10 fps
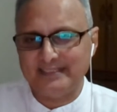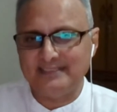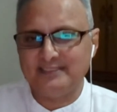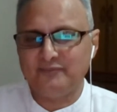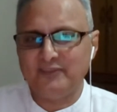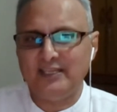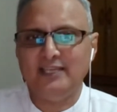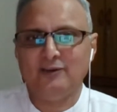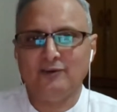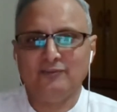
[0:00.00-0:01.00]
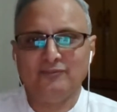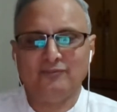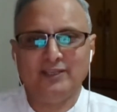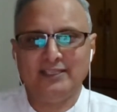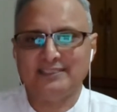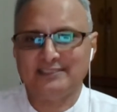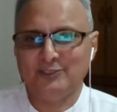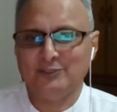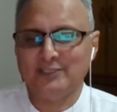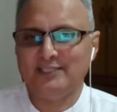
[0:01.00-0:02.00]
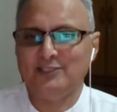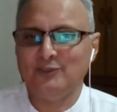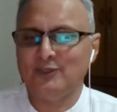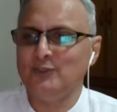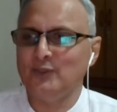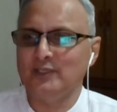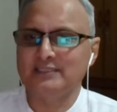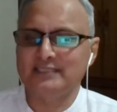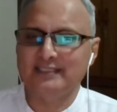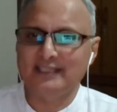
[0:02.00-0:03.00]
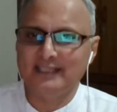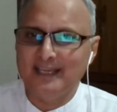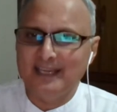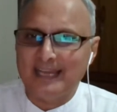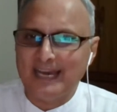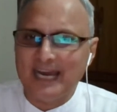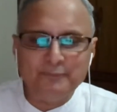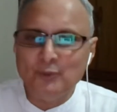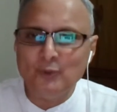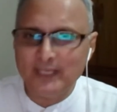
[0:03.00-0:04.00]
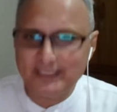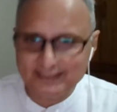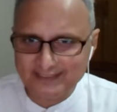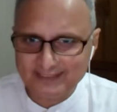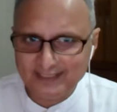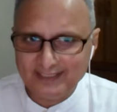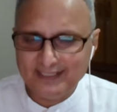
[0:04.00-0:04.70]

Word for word: It's a feeling of oneness, you know, that you, you understand that I'm no less.